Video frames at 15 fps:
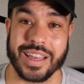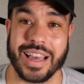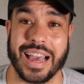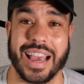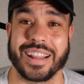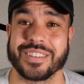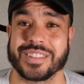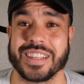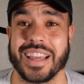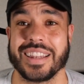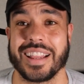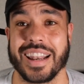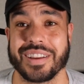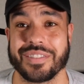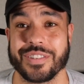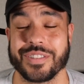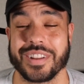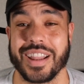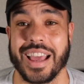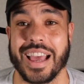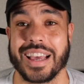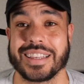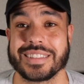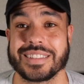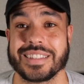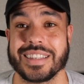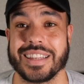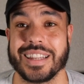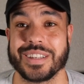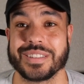I understand not everyone has
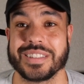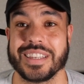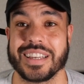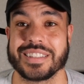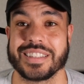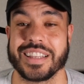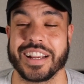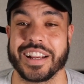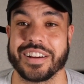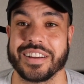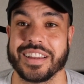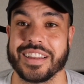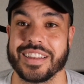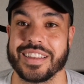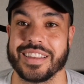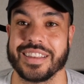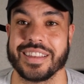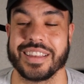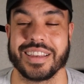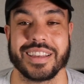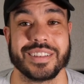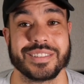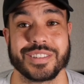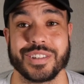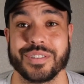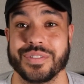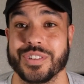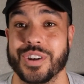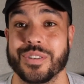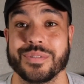an LCS in their area, so
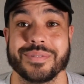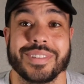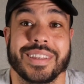if you don't,